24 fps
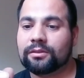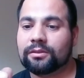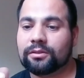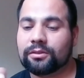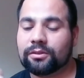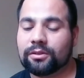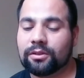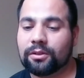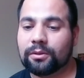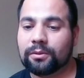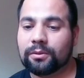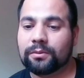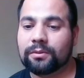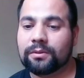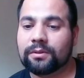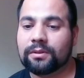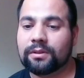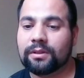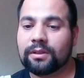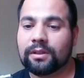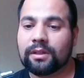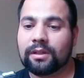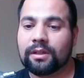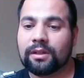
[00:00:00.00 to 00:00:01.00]
2,
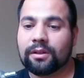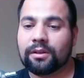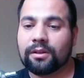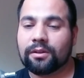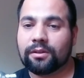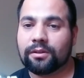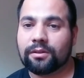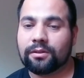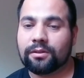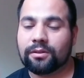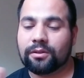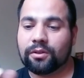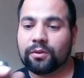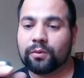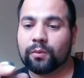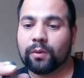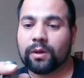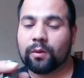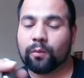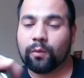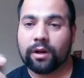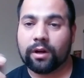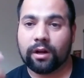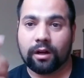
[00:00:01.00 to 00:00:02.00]
you
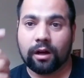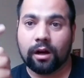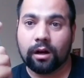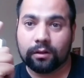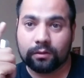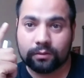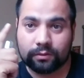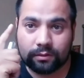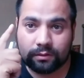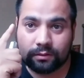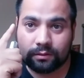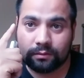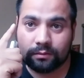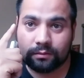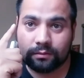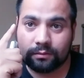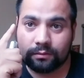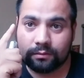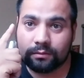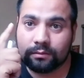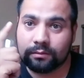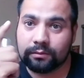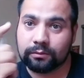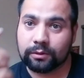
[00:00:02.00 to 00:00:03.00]
want to wear goggles
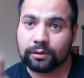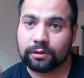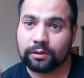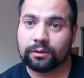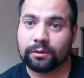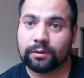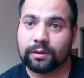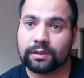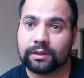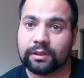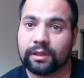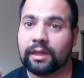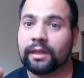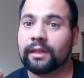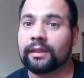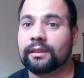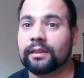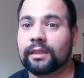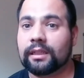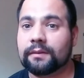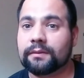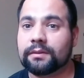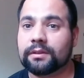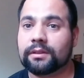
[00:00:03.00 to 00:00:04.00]
when you do this and
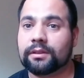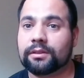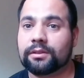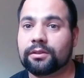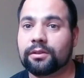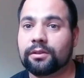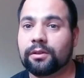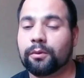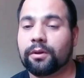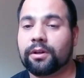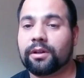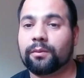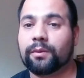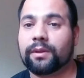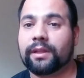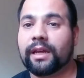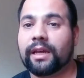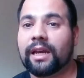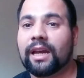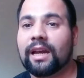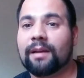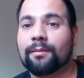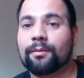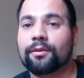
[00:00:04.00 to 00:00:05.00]
gloves because you're working with a
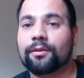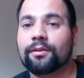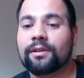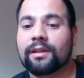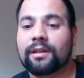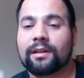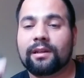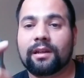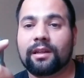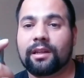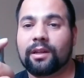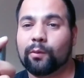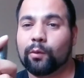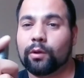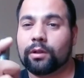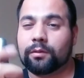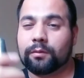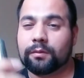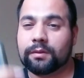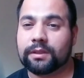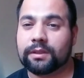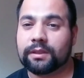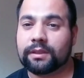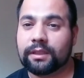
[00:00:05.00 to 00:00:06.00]
hammer and you're working
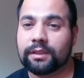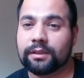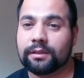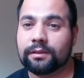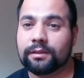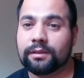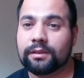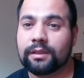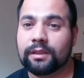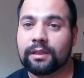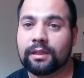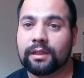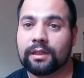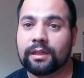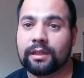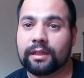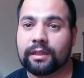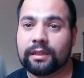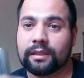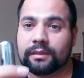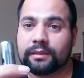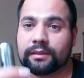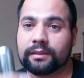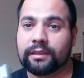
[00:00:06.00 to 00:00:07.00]
with steel
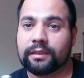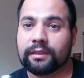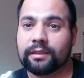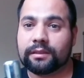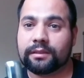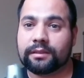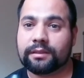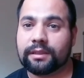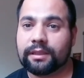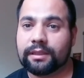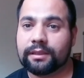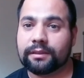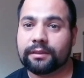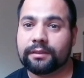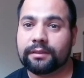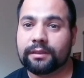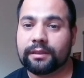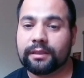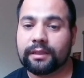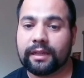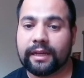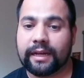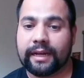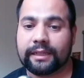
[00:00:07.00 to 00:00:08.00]
on steel
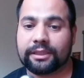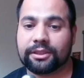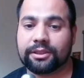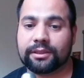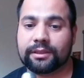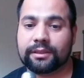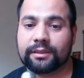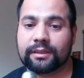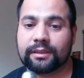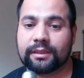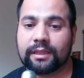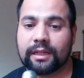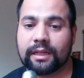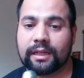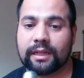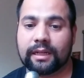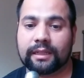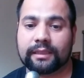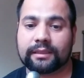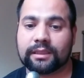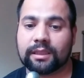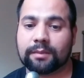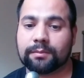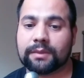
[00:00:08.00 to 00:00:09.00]
action,
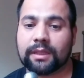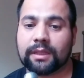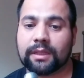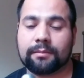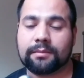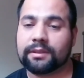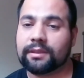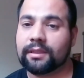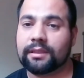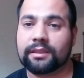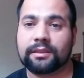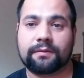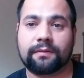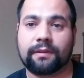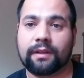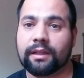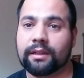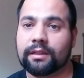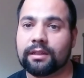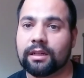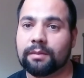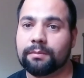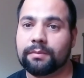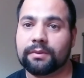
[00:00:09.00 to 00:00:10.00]
and sometimes things
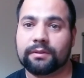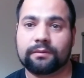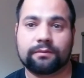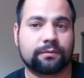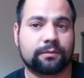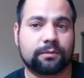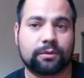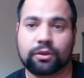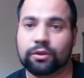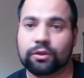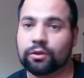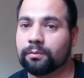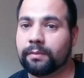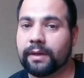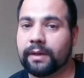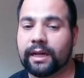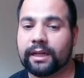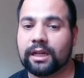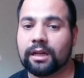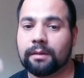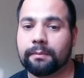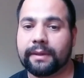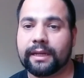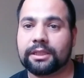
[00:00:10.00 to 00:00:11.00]
flake up and shoot
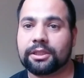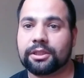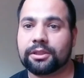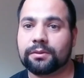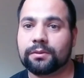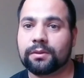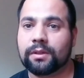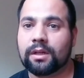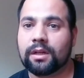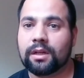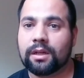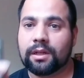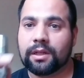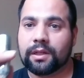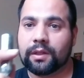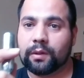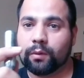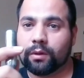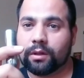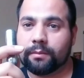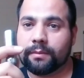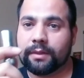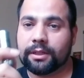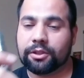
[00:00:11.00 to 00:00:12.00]
back up at you. You
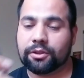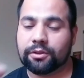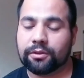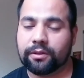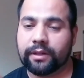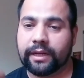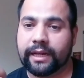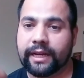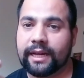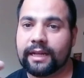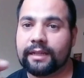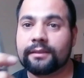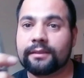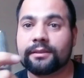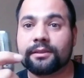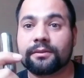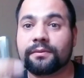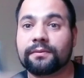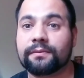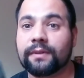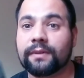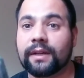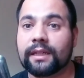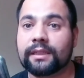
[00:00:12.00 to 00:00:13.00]
want to make sure your hands and
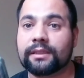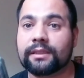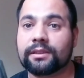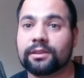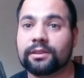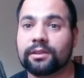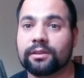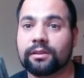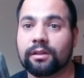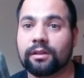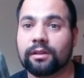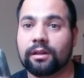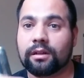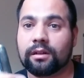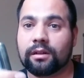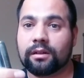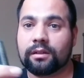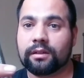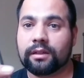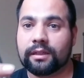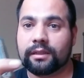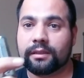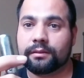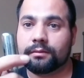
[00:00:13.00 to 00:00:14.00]
face
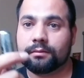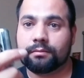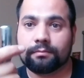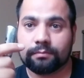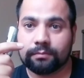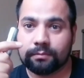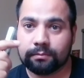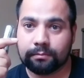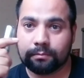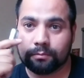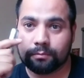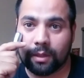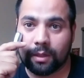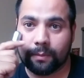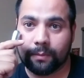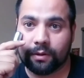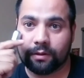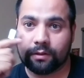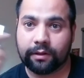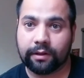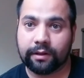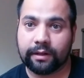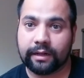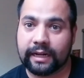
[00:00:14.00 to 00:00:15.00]
and
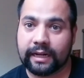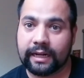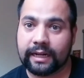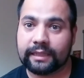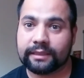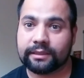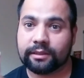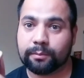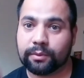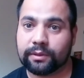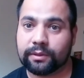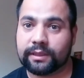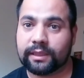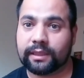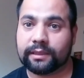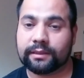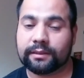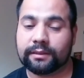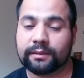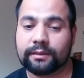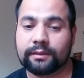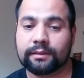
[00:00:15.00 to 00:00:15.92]
primarily your eyes are protected.